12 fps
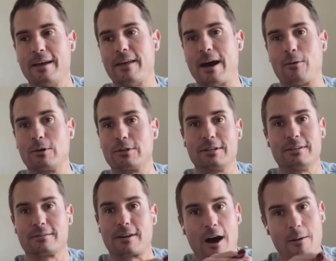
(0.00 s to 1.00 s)
And that
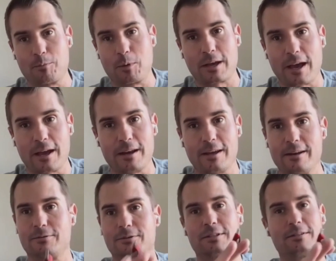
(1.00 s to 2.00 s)
wasn't
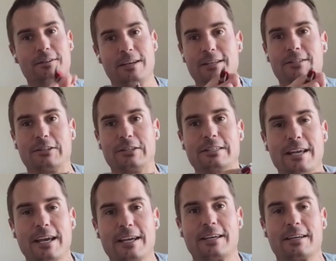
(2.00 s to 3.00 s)
complicated. It was easily
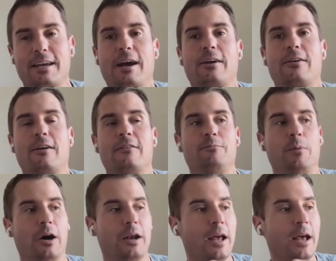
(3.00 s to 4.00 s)
taken care
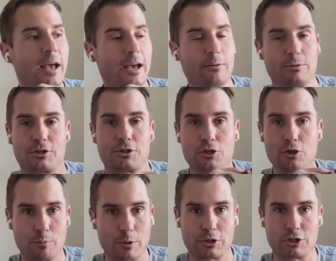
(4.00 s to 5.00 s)
of, but it was
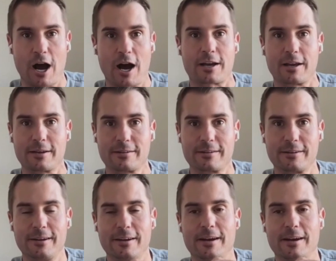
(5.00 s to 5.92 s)
super shocking.